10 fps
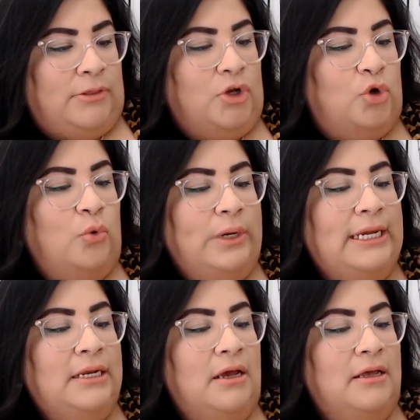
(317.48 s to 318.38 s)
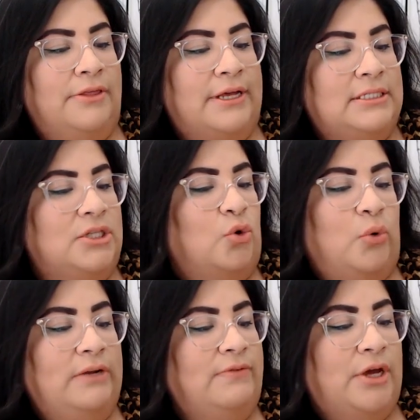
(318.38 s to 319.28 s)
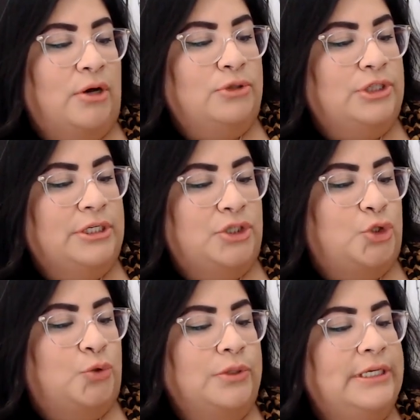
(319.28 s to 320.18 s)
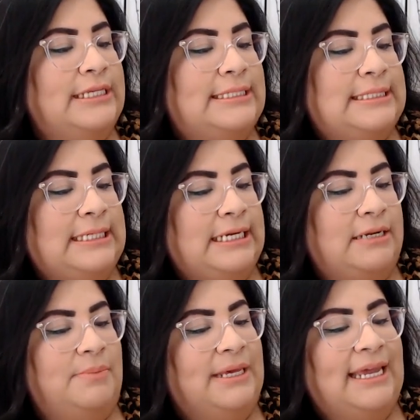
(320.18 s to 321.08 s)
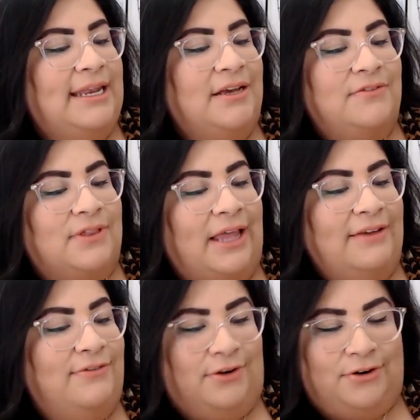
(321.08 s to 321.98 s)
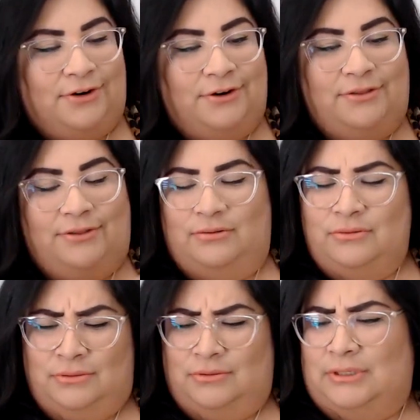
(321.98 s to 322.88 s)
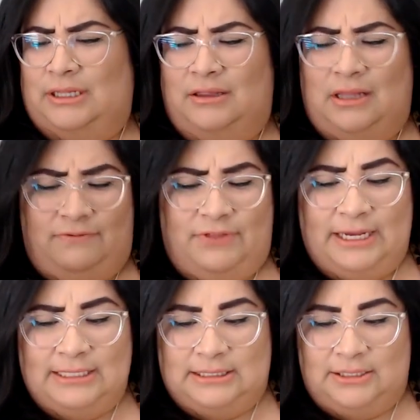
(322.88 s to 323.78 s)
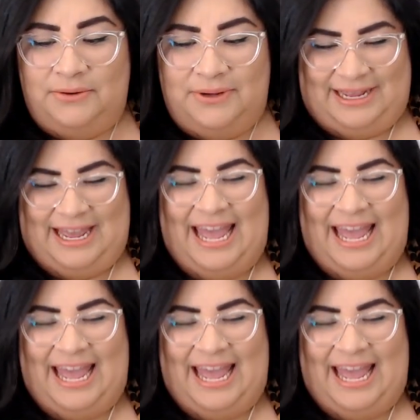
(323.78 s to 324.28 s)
The queen, thus the queen of the ocean, is truly the seed and beginning of life and earth. Ooh, I love this. So,